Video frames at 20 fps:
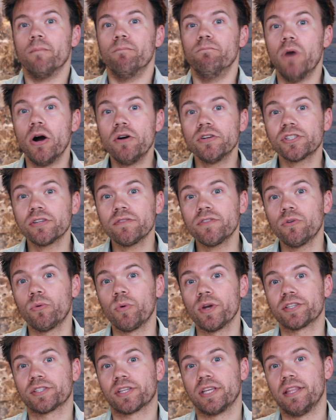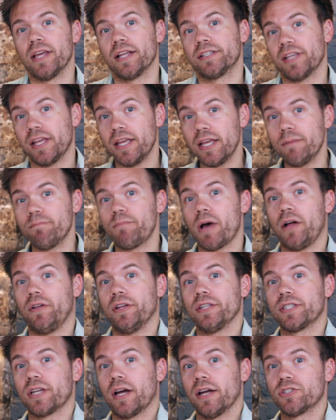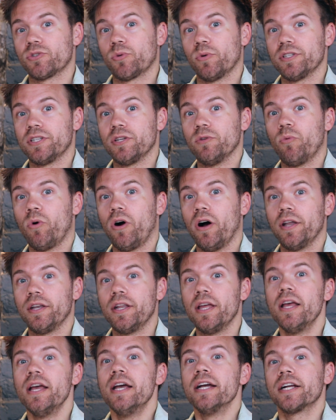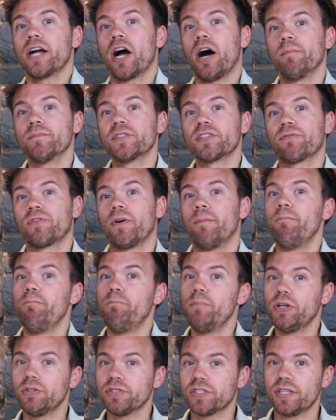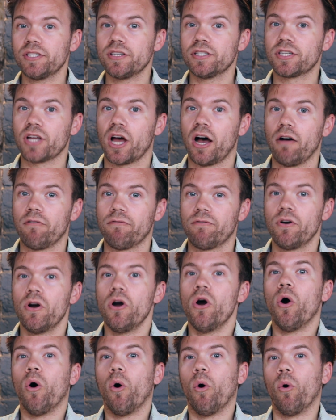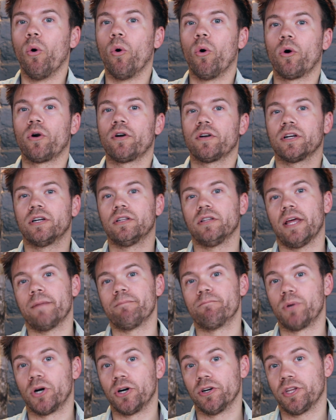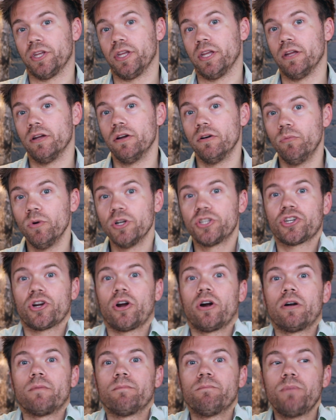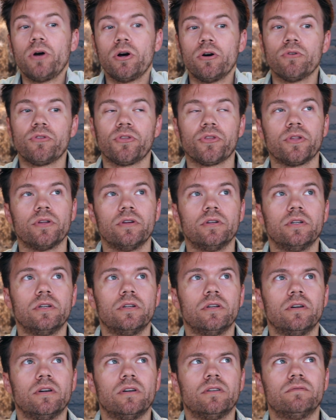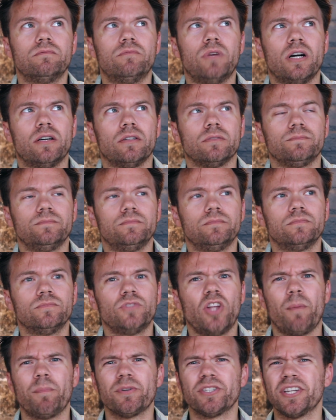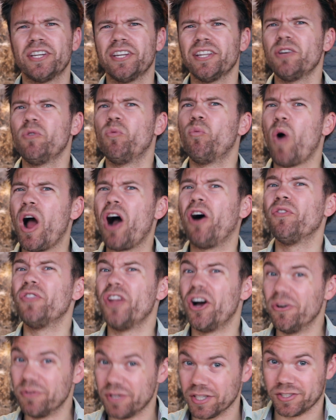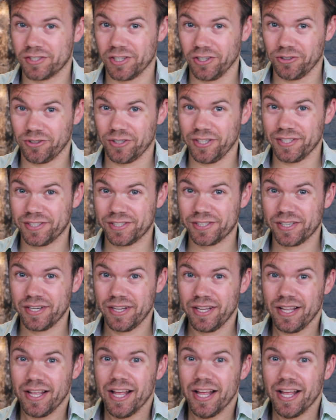Most of the whiskey that's in Valentine 21 comes from Milton Duff or Glenbergie, which are both, well, not particularly well-known distilleries.